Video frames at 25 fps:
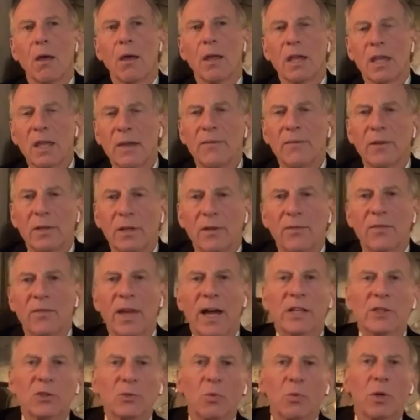even if
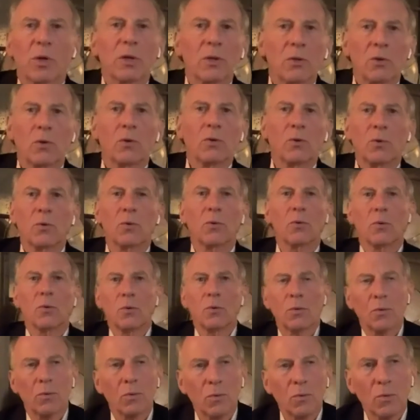that's what
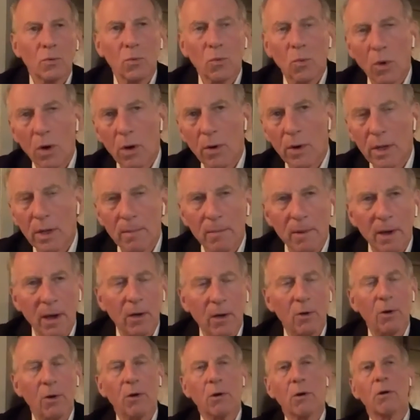you worry about
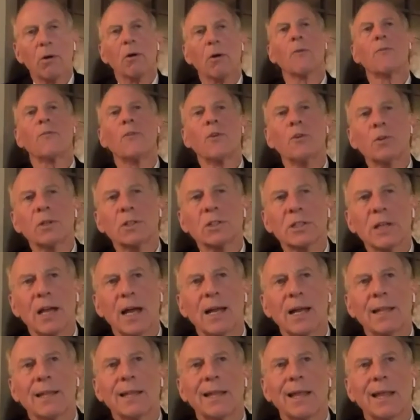or focus
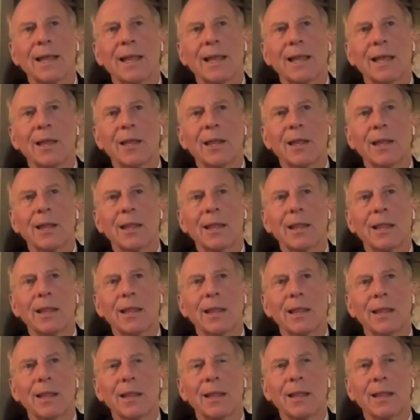on,
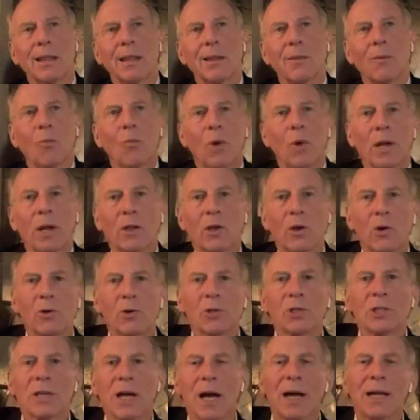what
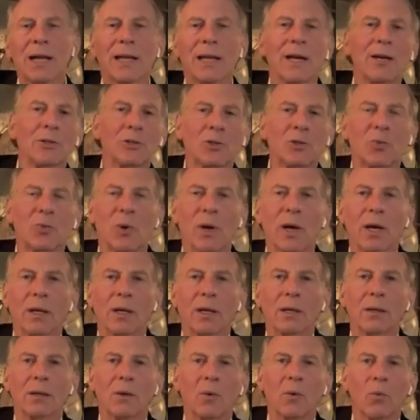goes on elsewhere
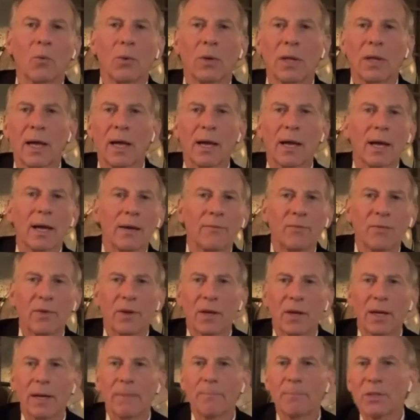will have
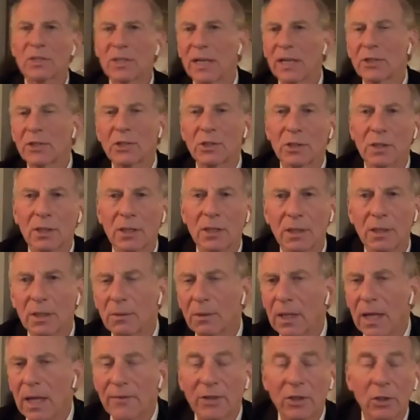
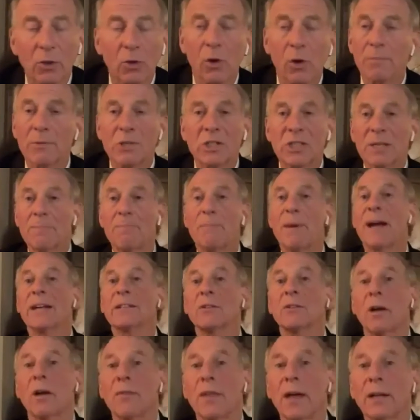an enormous
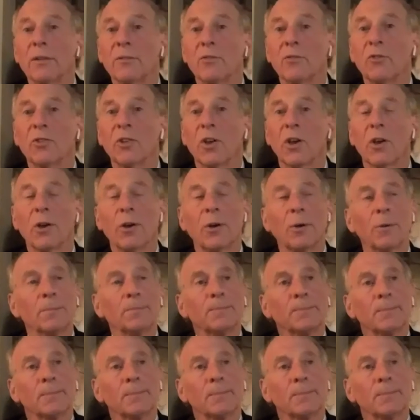impact on that. So